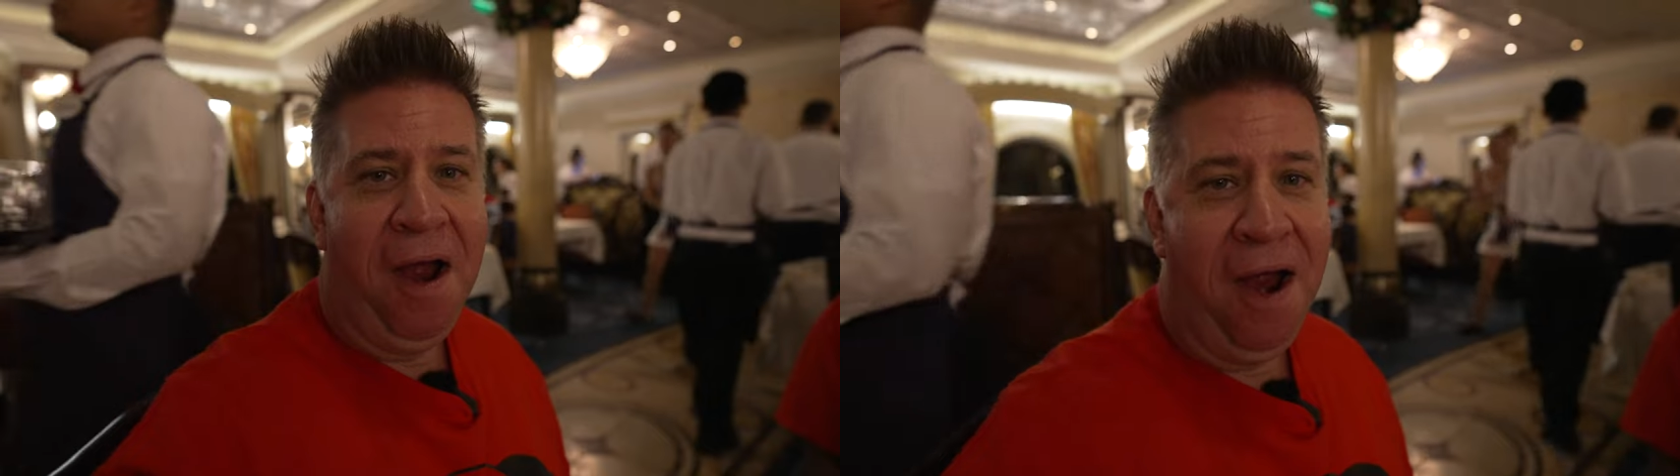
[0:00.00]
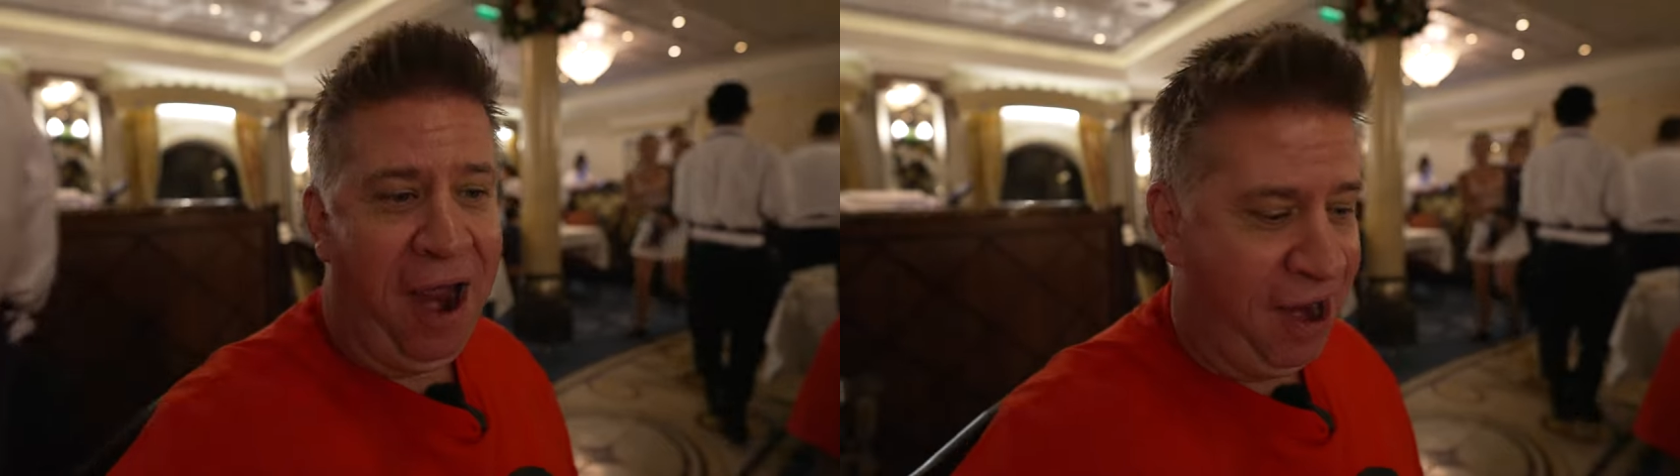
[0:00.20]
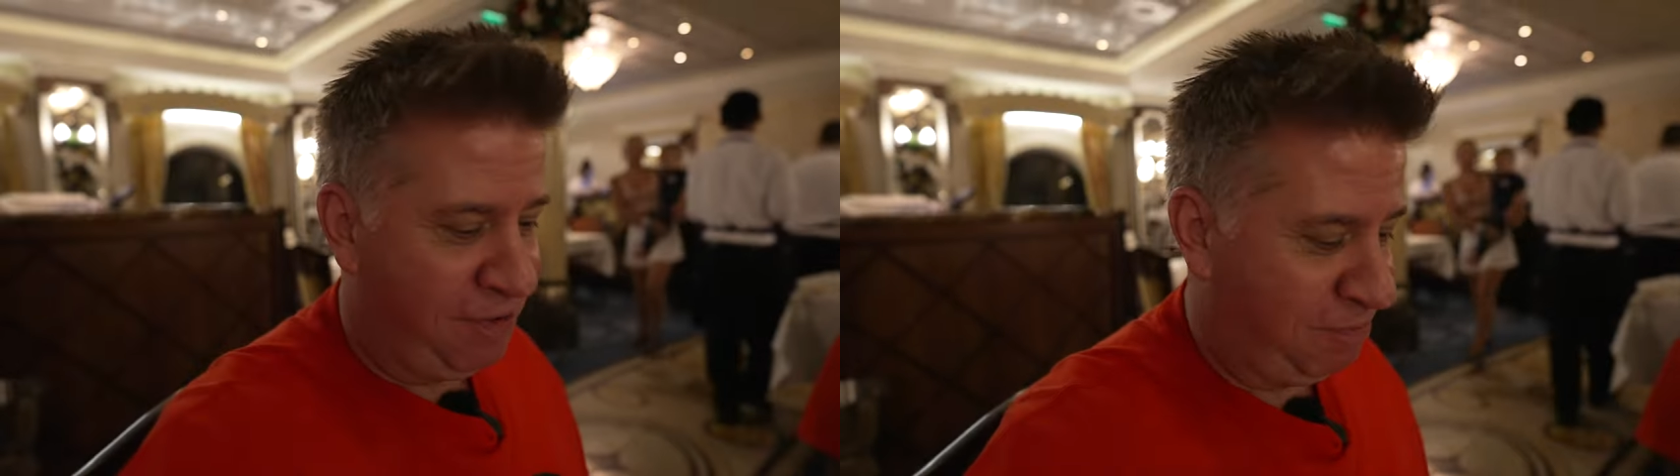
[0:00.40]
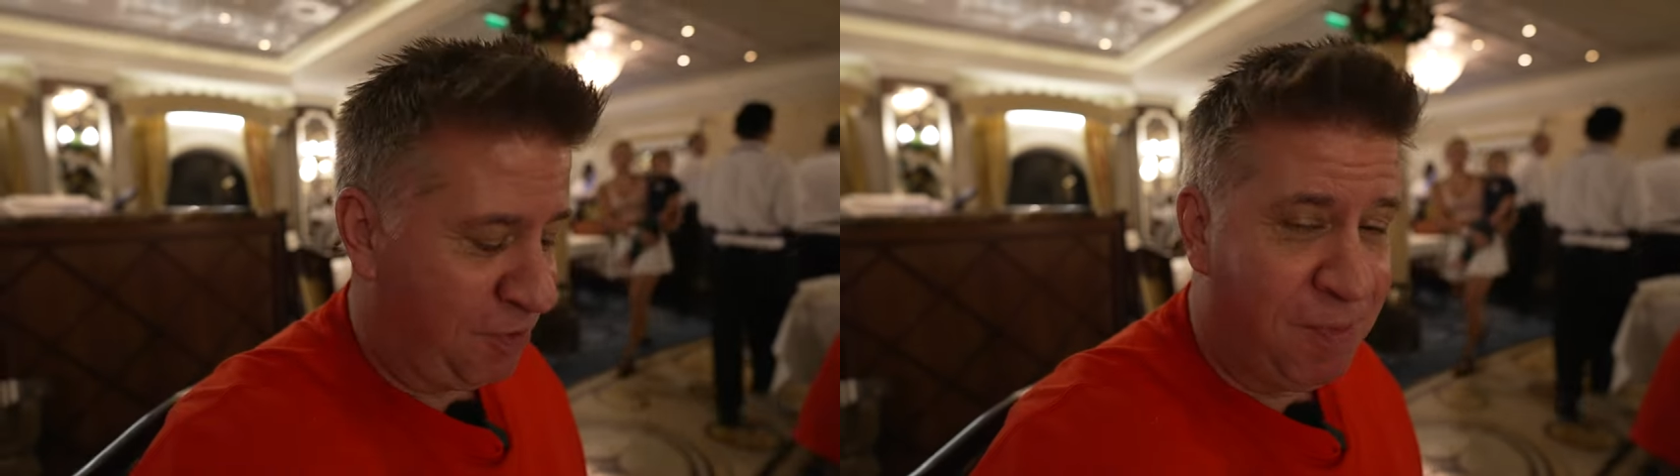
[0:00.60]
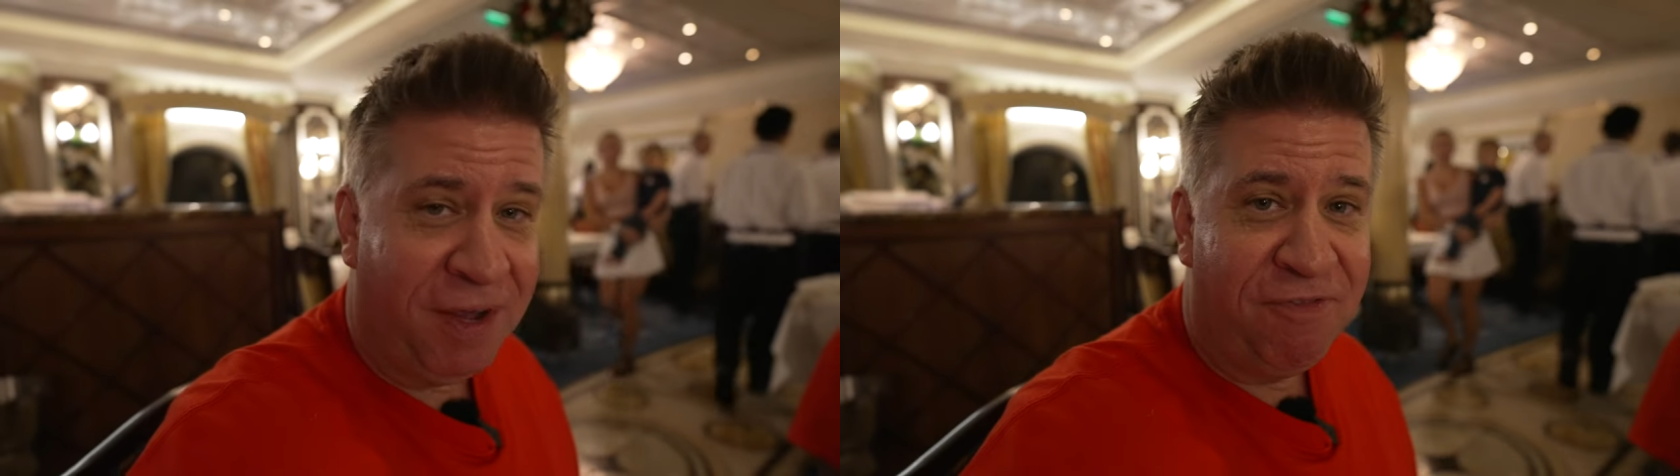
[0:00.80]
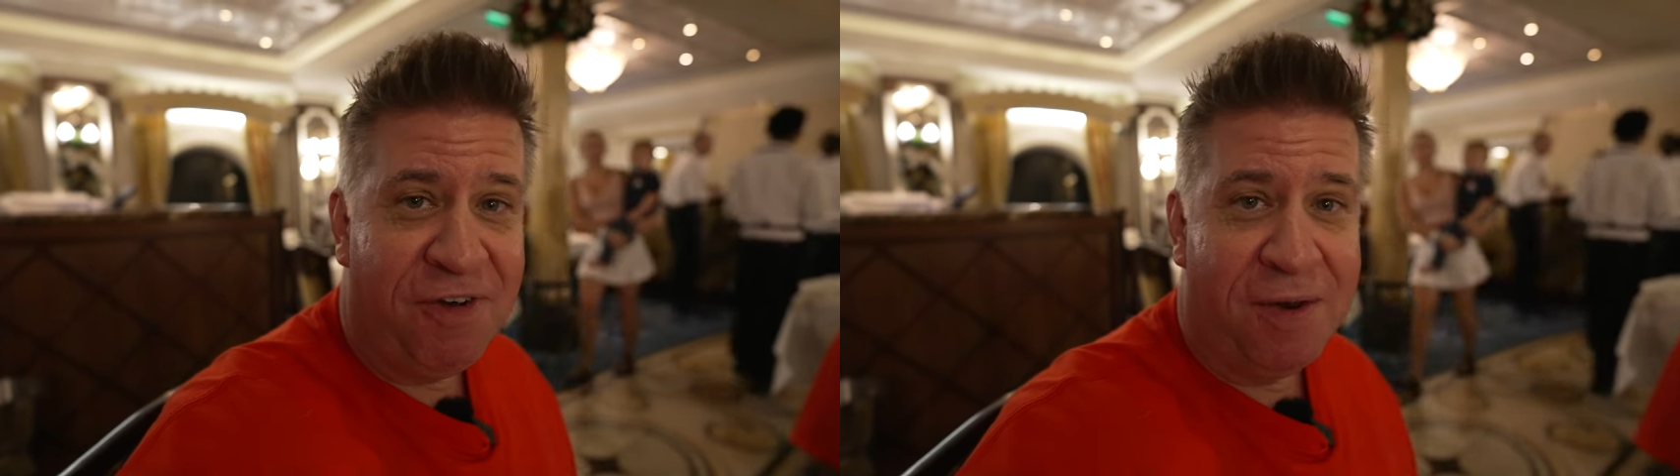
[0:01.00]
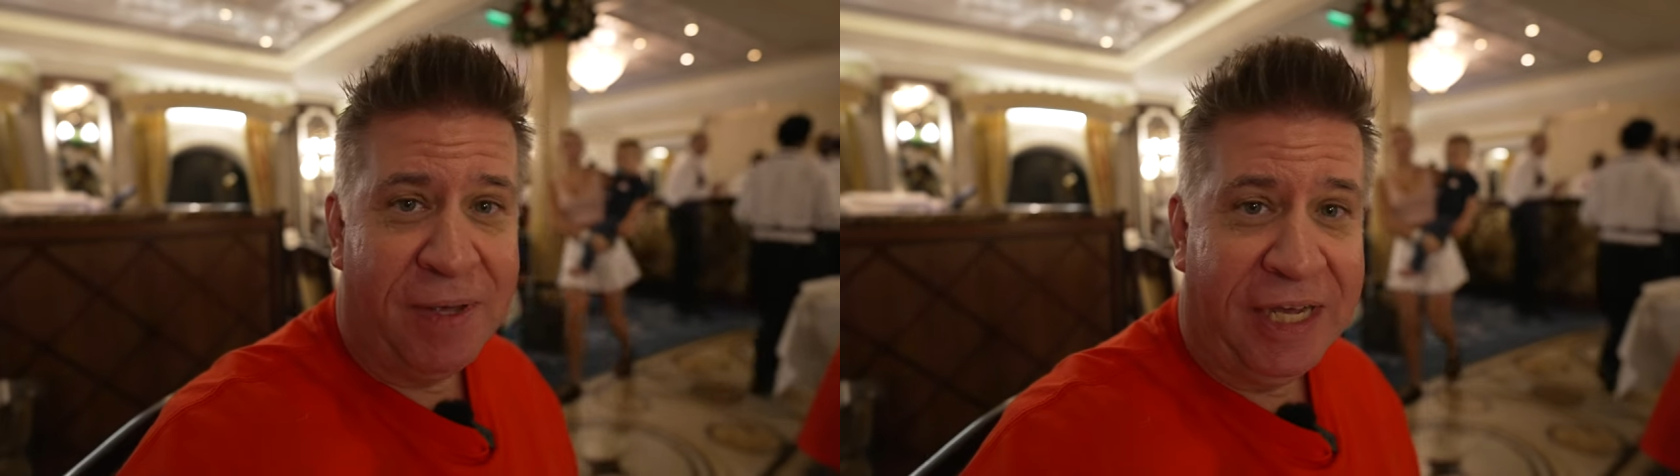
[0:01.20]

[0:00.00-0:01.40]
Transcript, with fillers: All right, they're making fun of